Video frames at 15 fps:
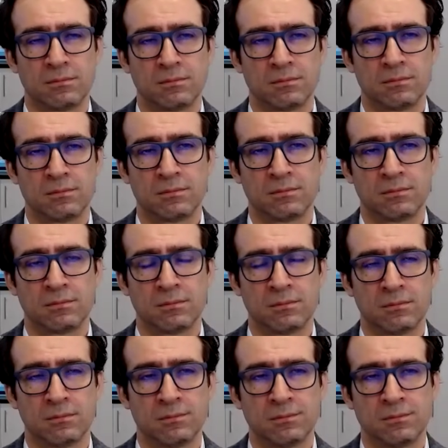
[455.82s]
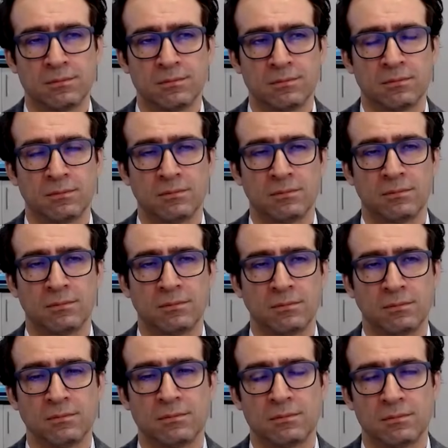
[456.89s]

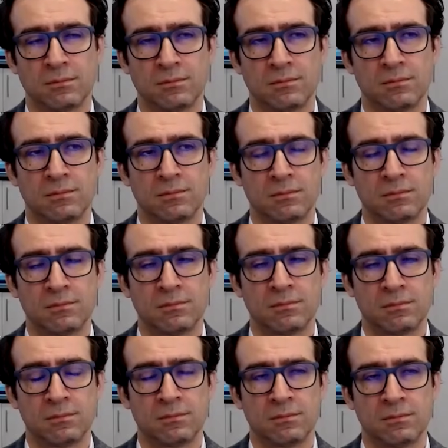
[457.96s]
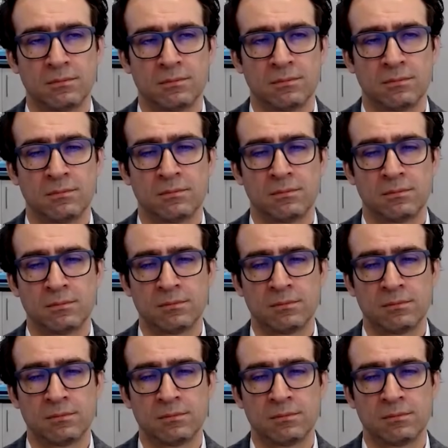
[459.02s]
[no speech]